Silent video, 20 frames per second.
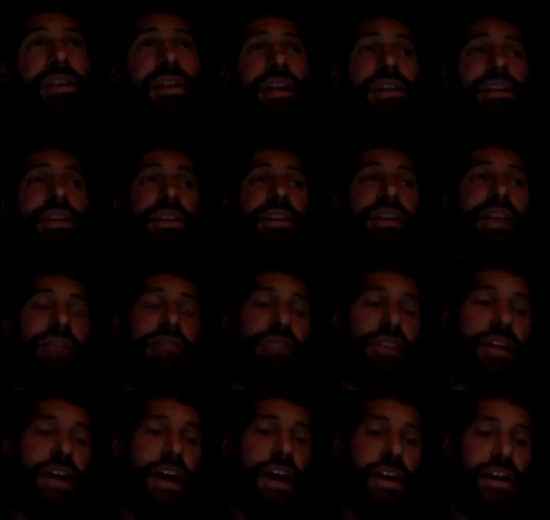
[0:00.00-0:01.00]
I think that every
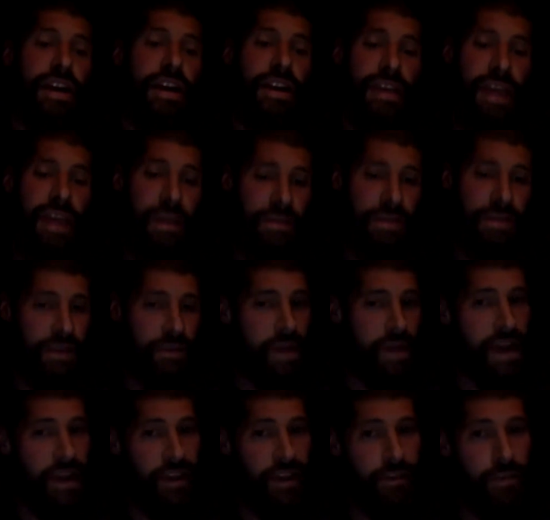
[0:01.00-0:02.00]
guy kind of keeps in the
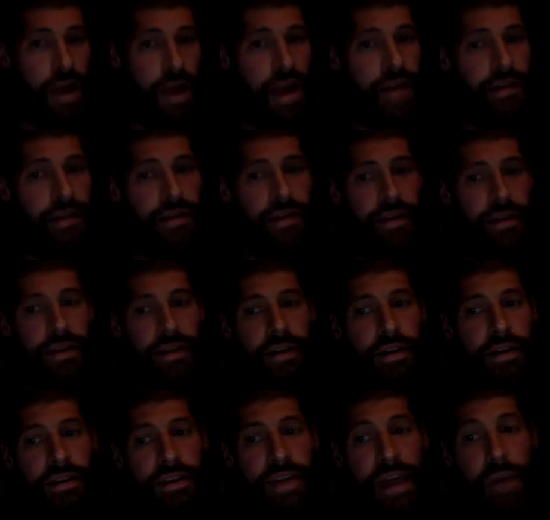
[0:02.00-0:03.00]
back of their mind,
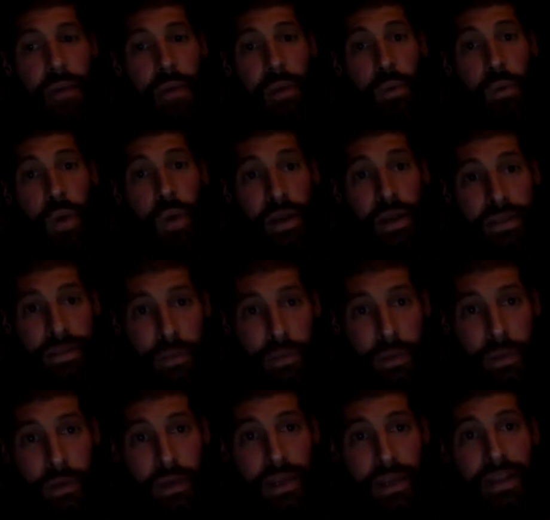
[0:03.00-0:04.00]
yeah, we want to be
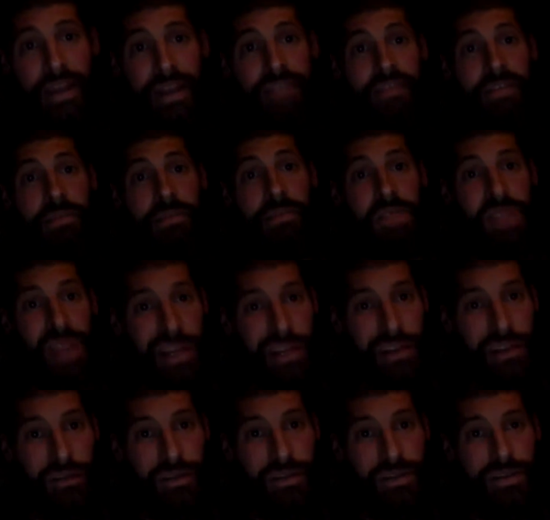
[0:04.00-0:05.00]
winning. That's our
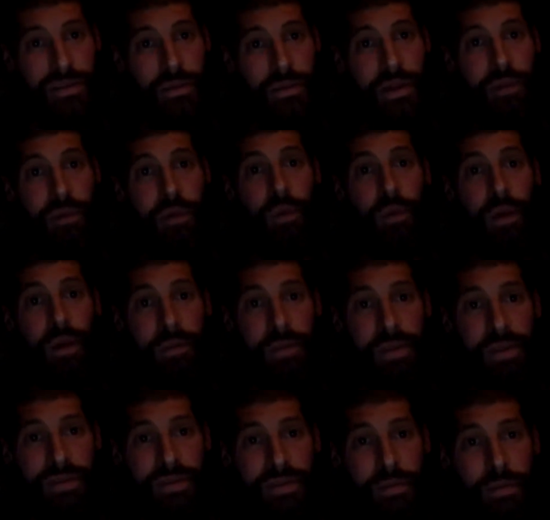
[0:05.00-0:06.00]
objective is to win. We want to be
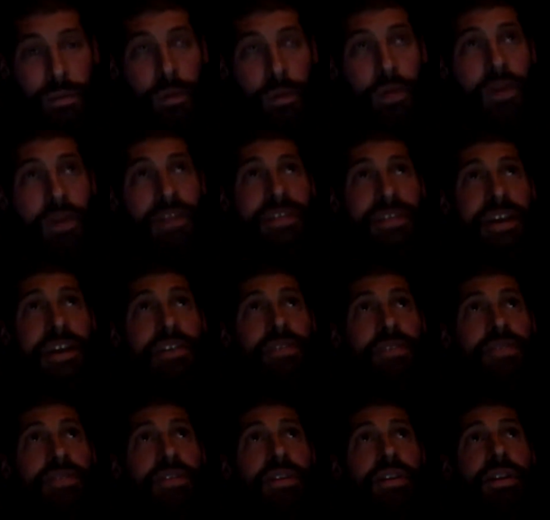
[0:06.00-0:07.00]
Super Bowl
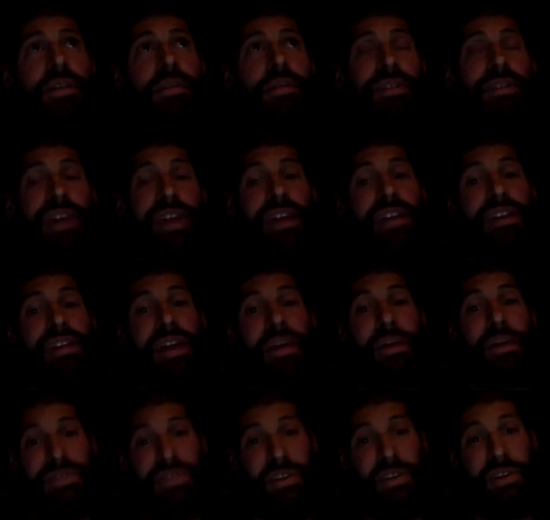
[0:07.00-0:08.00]
contenders. At the end of the day, we're
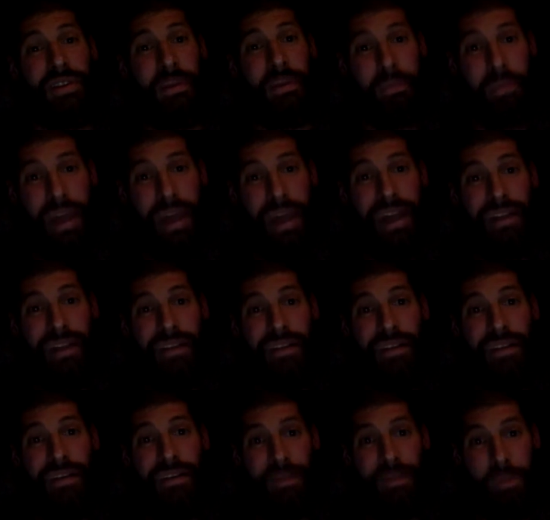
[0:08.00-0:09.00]
still getting paid
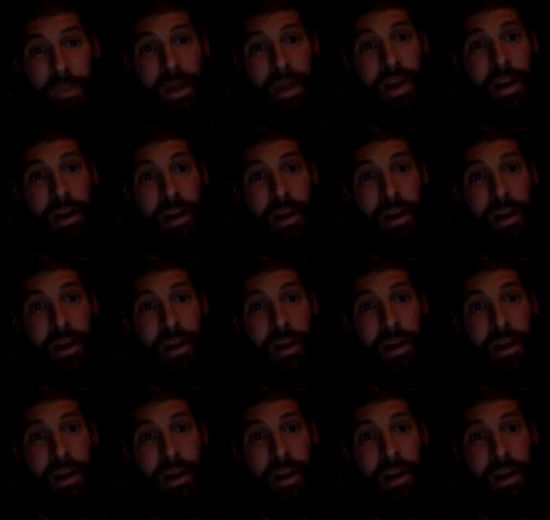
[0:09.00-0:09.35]
to play our